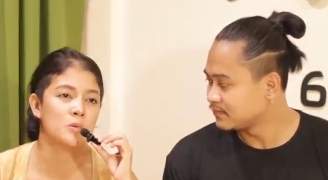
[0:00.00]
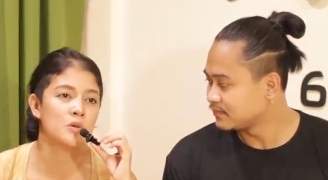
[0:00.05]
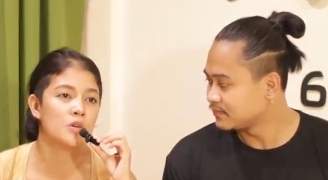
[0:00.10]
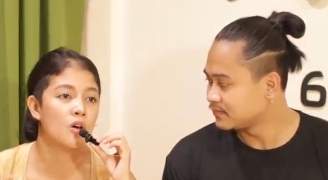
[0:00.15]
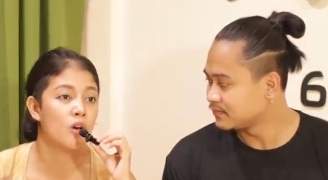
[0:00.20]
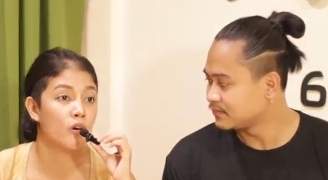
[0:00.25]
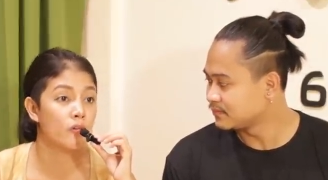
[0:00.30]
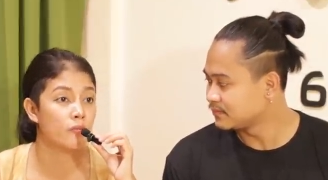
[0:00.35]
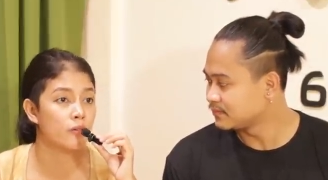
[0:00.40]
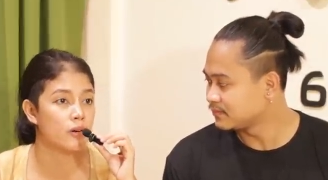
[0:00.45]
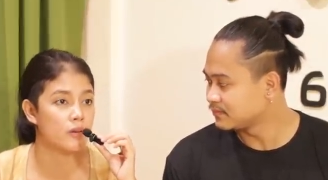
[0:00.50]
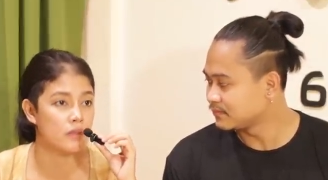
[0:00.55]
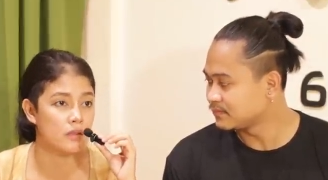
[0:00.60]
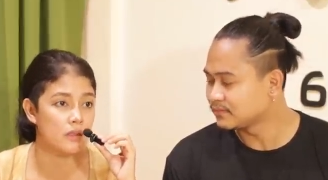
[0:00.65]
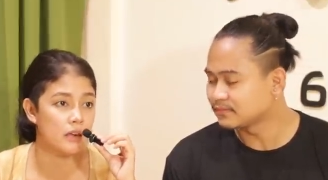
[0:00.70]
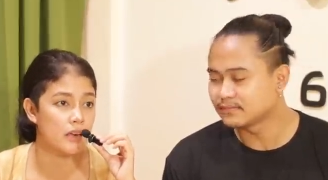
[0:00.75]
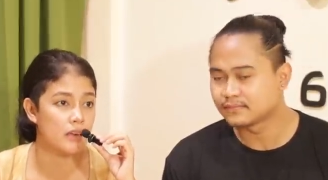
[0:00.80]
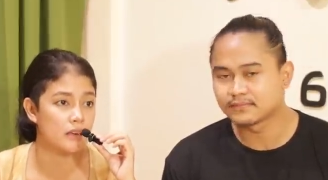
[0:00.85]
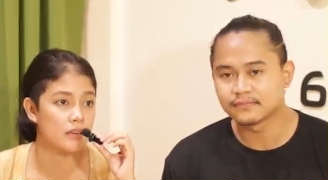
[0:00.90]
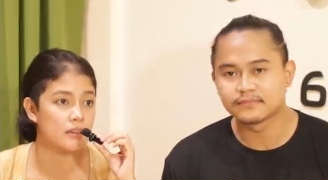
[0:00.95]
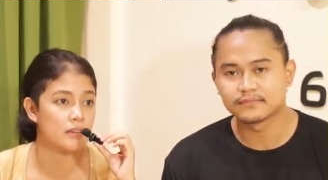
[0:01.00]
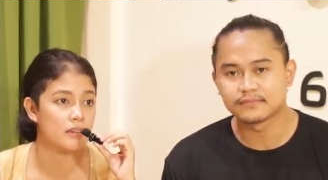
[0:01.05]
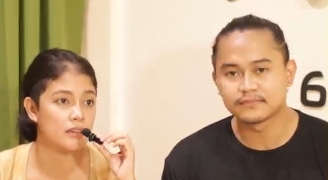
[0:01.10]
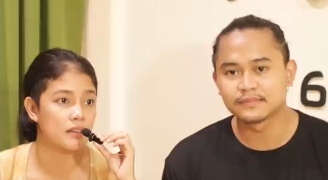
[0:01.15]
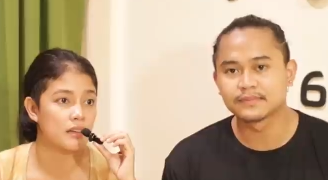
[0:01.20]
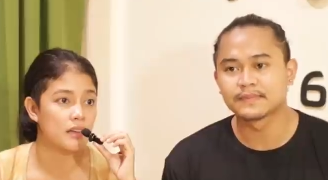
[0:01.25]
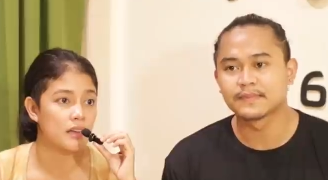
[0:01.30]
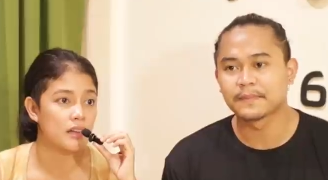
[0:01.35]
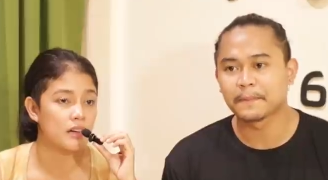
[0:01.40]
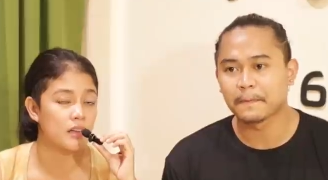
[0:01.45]
Speaker 1: would
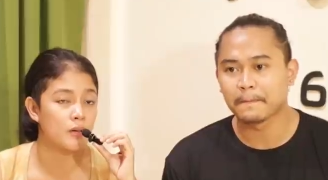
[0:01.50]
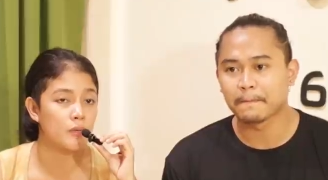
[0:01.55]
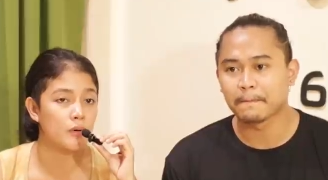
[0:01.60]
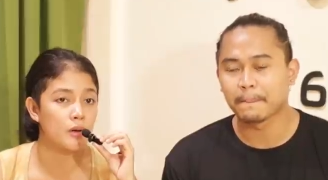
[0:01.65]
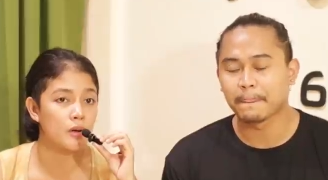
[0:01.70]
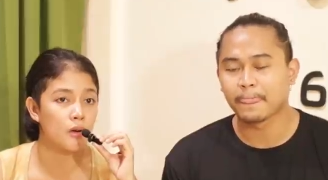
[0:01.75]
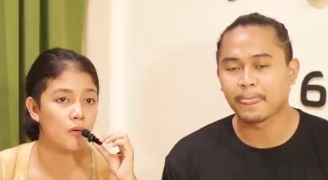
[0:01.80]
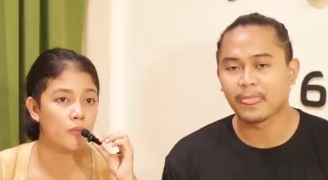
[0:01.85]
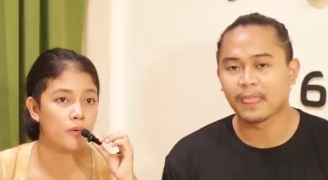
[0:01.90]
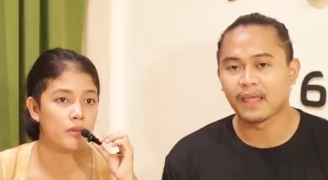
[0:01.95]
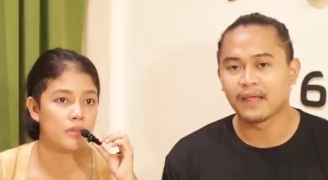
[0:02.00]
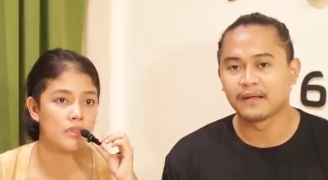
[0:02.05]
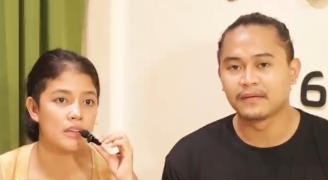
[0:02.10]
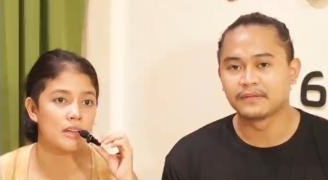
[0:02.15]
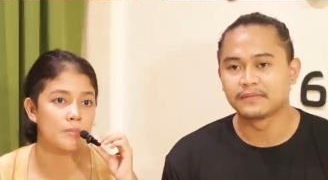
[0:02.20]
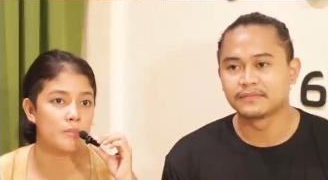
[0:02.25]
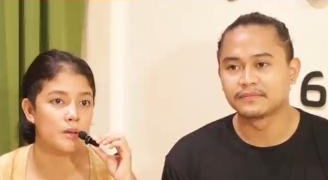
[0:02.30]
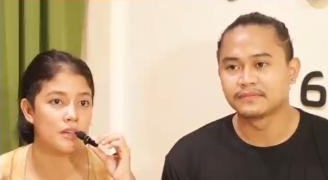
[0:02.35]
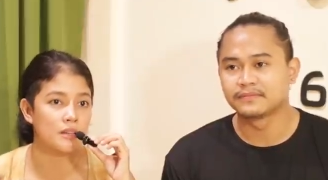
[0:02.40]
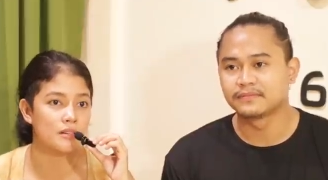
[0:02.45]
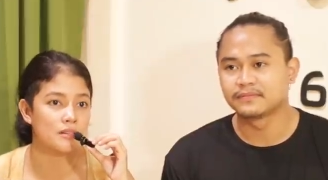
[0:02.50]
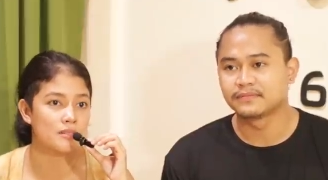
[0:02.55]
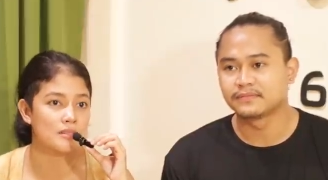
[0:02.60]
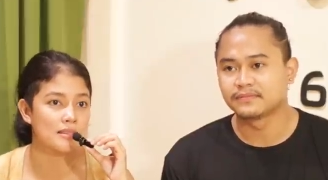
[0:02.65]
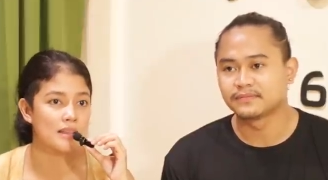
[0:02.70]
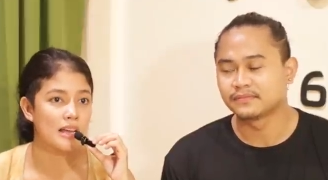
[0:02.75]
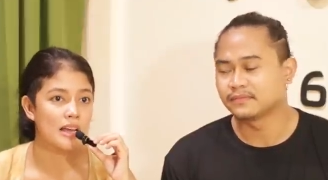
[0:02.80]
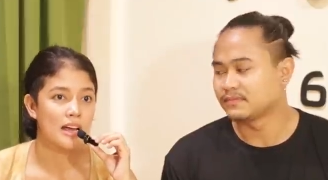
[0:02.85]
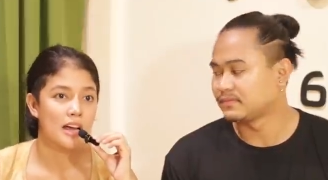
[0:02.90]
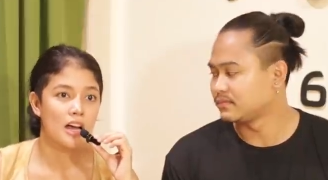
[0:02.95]
overthink. They would overthink
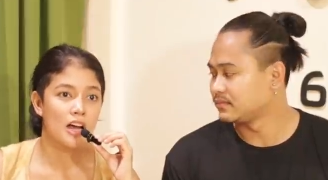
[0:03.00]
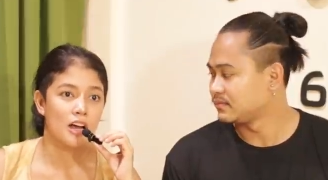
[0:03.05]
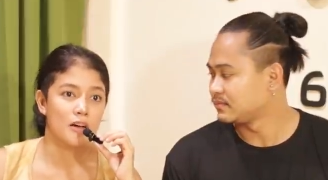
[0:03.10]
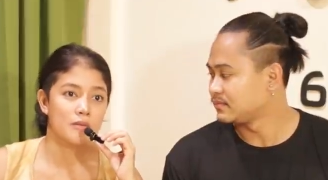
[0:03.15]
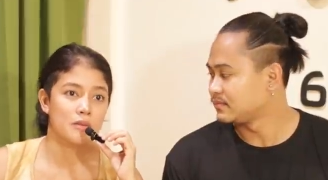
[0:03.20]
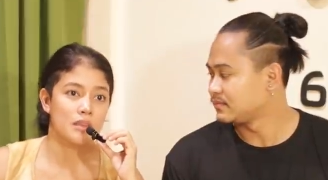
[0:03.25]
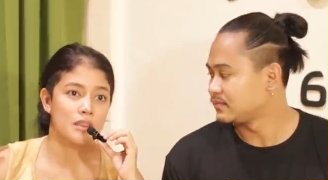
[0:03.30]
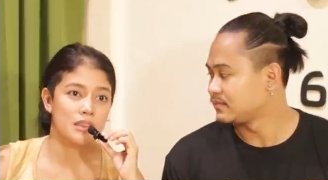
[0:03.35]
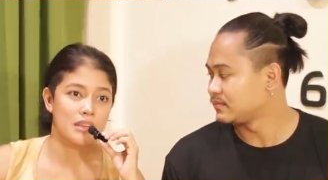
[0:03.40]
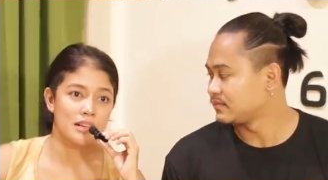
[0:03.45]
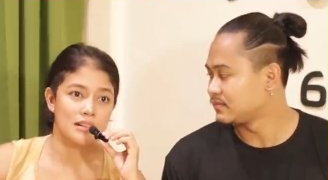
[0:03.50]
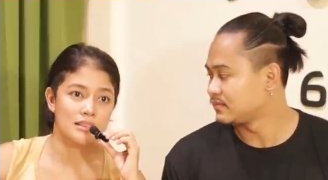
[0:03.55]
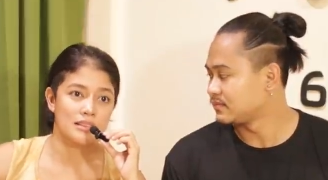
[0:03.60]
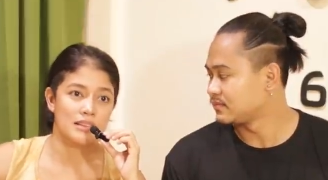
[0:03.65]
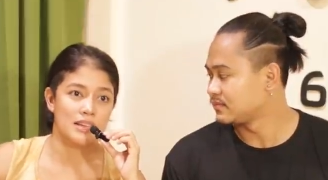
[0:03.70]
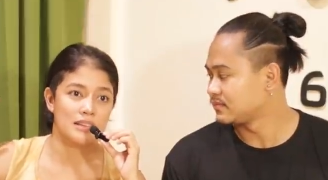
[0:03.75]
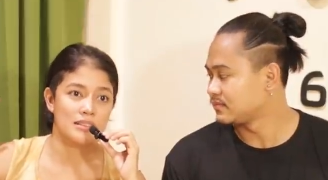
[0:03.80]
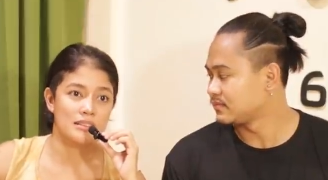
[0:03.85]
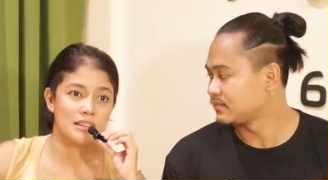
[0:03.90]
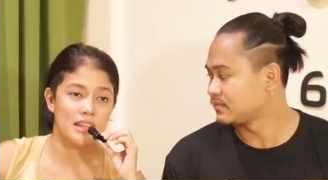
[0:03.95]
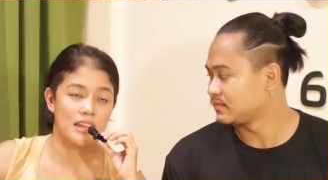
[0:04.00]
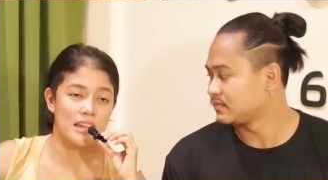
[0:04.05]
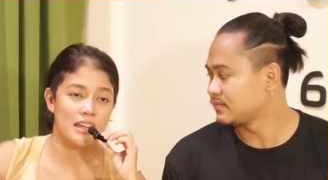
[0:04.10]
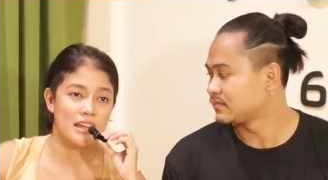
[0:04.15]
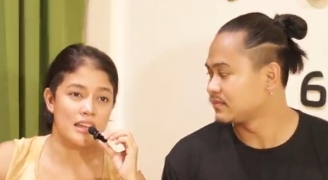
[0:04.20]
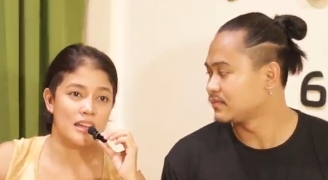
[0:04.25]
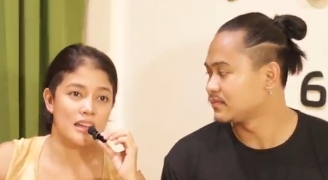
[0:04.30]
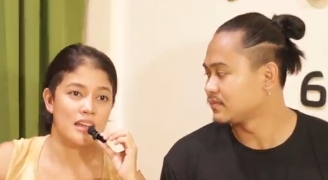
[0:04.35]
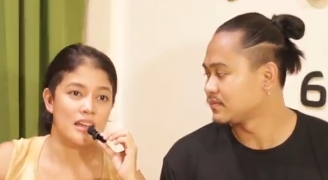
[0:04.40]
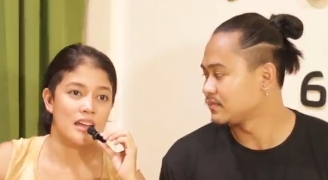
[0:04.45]
because of the things that
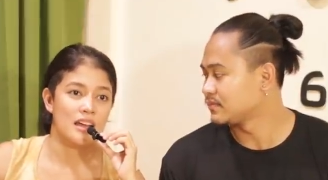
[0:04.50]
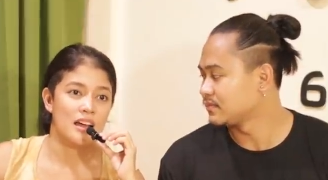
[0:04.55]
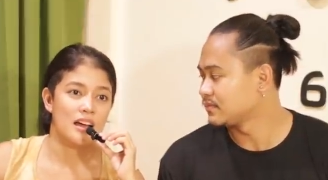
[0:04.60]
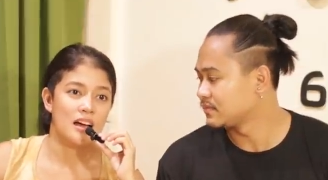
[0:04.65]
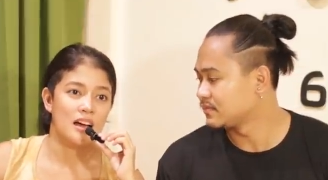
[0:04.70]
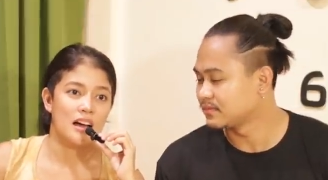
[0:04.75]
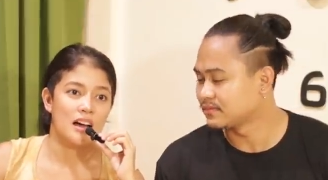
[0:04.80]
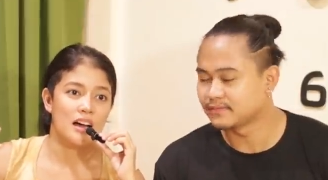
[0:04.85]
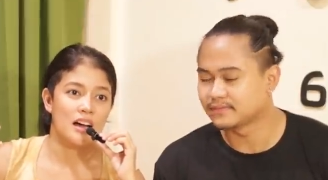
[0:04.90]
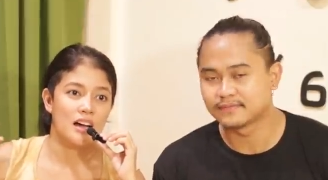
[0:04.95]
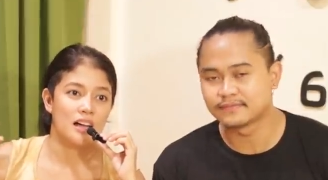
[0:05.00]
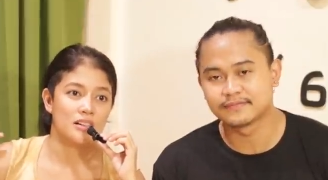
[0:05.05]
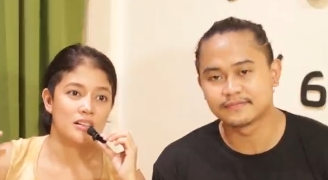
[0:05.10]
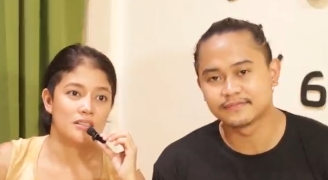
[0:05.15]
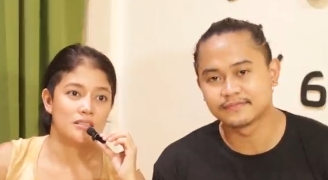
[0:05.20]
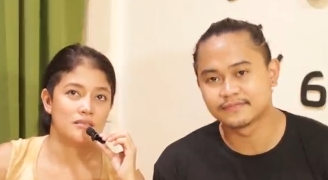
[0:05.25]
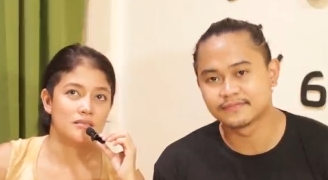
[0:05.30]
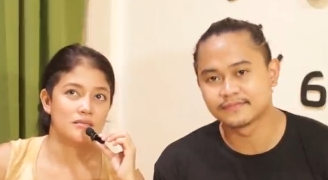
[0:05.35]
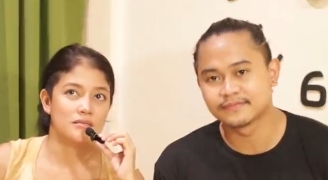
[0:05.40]
they uh,